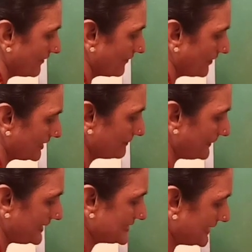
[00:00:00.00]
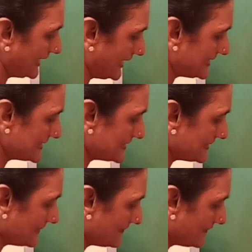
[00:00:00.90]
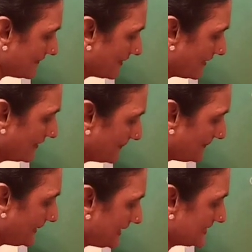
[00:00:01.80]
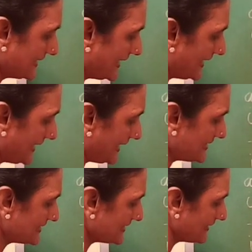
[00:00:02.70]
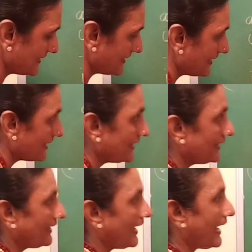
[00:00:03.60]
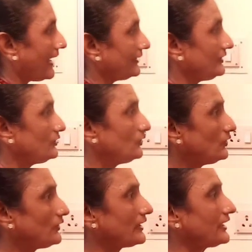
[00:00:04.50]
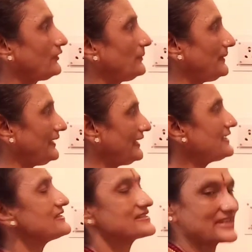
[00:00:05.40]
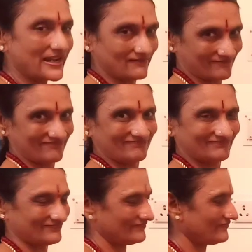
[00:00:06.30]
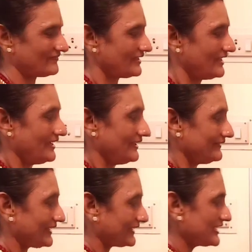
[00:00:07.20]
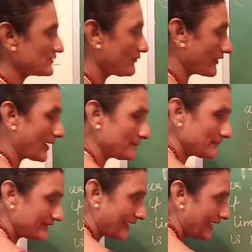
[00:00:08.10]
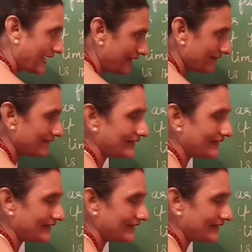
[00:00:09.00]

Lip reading: What B says? B says, you give me 10. That is, from A,